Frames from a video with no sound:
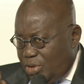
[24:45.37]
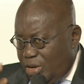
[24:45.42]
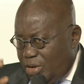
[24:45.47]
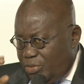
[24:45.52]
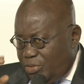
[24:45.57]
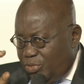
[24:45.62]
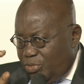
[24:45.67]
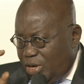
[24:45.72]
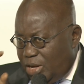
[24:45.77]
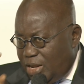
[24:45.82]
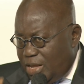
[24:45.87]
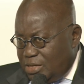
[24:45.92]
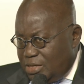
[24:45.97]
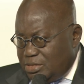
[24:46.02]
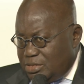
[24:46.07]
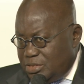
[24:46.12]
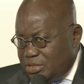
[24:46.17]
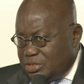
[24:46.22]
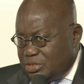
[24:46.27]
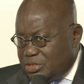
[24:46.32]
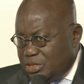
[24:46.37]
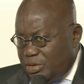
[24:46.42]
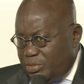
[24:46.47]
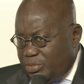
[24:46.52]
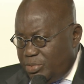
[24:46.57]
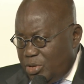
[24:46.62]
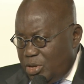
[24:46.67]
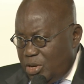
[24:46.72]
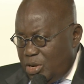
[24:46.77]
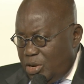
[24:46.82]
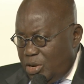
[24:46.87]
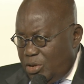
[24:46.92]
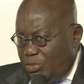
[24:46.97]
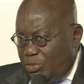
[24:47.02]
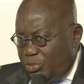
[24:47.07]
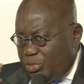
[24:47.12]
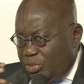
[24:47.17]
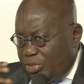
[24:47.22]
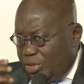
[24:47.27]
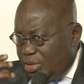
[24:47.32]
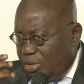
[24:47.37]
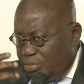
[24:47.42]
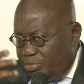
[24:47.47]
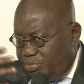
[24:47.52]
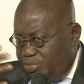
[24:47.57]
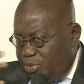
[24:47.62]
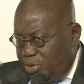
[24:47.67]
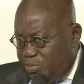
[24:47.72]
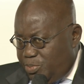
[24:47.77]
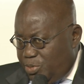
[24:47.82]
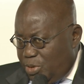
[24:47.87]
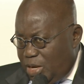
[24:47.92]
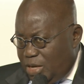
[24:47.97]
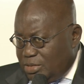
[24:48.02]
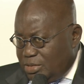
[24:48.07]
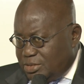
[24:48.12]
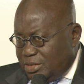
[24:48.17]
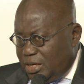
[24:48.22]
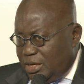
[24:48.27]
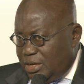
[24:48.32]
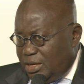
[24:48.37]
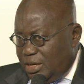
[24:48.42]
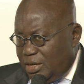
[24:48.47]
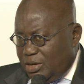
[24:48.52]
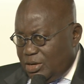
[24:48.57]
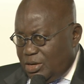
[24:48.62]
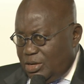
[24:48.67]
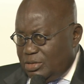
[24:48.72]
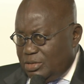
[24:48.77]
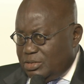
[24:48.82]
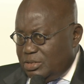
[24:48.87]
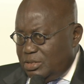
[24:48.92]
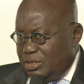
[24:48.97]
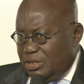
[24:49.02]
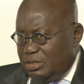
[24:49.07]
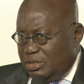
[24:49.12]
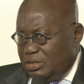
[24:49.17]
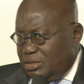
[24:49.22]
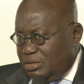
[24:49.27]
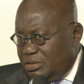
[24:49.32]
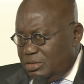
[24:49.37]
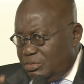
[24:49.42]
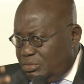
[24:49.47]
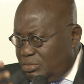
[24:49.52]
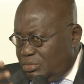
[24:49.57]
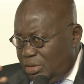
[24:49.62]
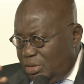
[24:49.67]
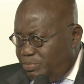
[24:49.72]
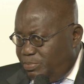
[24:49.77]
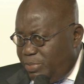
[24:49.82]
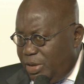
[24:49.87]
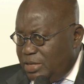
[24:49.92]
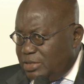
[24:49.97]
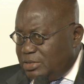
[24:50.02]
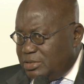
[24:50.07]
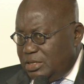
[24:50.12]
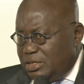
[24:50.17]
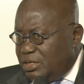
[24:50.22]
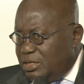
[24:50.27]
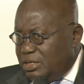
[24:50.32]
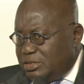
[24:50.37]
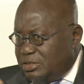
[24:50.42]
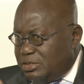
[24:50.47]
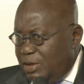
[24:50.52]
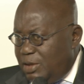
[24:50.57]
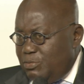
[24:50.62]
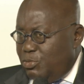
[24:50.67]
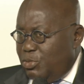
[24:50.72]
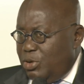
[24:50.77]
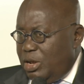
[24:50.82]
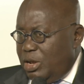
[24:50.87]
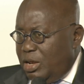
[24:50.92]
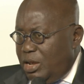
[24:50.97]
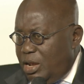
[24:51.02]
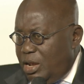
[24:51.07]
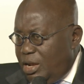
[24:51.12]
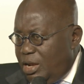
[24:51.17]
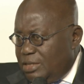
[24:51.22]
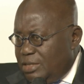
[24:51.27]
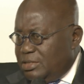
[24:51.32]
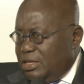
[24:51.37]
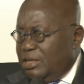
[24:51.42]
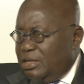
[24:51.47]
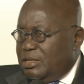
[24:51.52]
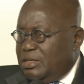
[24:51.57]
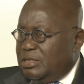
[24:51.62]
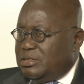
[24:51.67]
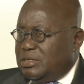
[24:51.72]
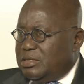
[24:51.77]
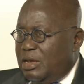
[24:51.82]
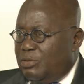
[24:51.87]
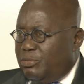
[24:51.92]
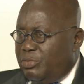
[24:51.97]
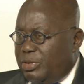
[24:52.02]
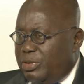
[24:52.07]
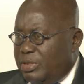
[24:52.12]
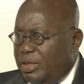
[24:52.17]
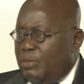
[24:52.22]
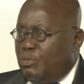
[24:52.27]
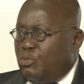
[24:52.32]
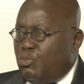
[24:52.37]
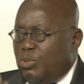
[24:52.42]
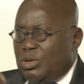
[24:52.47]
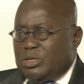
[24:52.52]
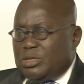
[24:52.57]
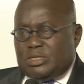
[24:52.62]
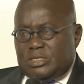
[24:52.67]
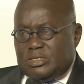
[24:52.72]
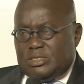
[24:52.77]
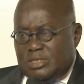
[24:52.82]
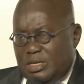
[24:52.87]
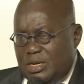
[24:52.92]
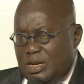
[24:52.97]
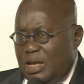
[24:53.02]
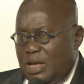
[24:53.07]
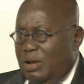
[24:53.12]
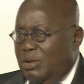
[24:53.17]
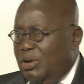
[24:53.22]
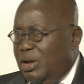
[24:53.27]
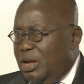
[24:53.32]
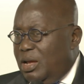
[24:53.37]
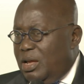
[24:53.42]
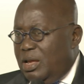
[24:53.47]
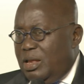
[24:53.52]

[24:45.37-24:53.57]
relationship with people outside our continent, based in the same way as others are with them. What is in our